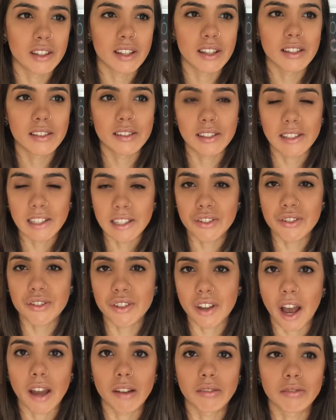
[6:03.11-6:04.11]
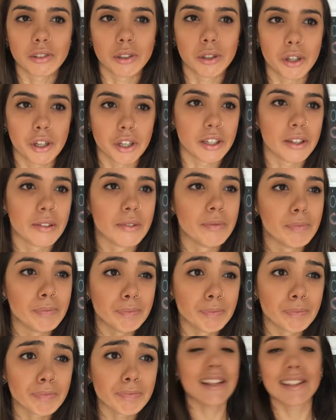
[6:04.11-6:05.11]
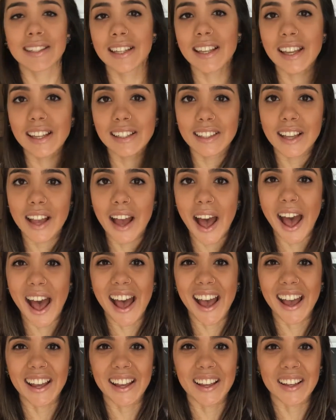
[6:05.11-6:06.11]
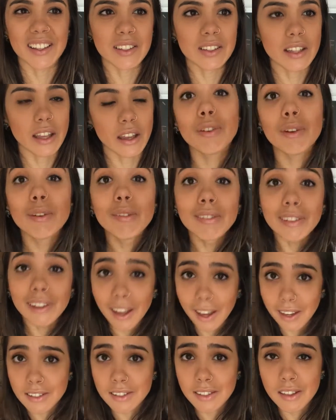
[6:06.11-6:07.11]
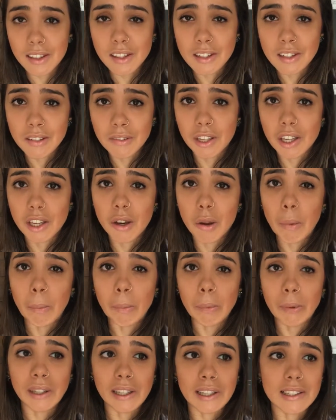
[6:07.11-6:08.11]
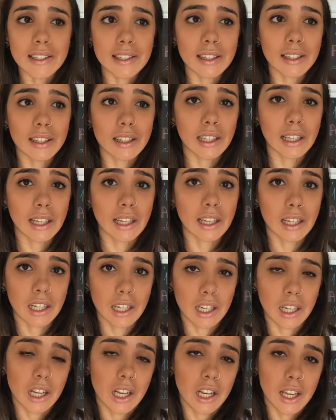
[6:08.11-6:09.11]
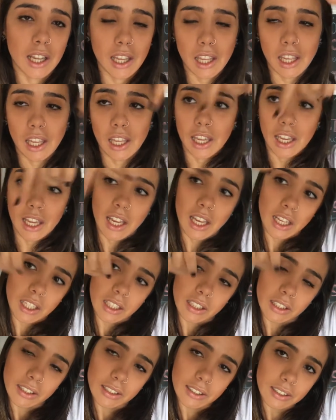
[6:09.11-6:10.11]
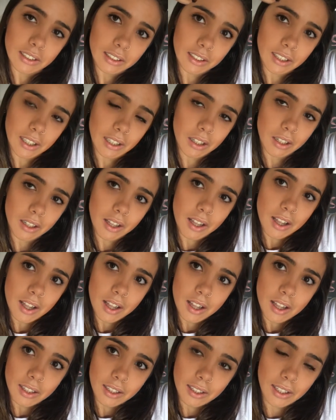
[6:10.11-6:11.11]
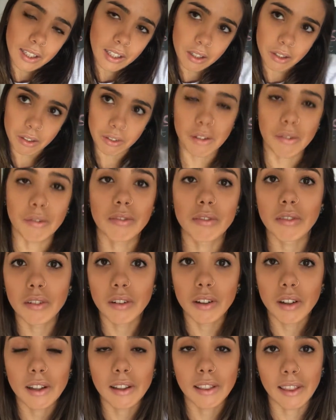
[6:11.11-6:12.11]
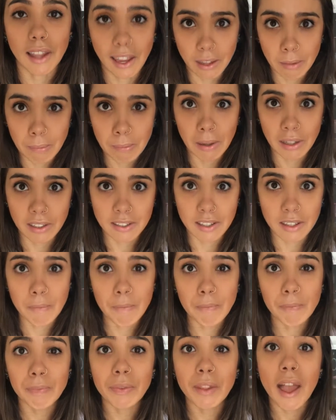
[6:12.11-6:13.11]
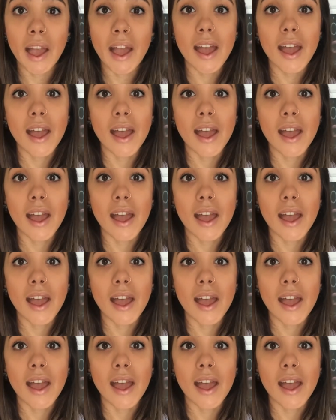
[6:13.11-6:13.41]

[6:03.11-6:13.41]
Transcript: have this childhood. And that's it, guys! If you liked this video, please click here. Click on the like button.